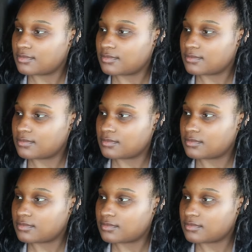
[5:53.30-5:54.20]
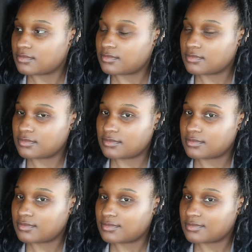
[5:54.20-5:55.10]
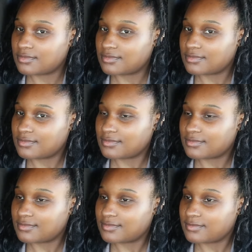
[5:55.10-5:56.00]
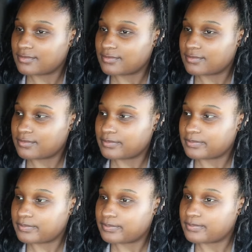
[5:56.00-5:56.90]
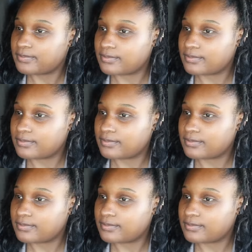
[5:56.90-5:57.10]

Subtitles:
(not speaking)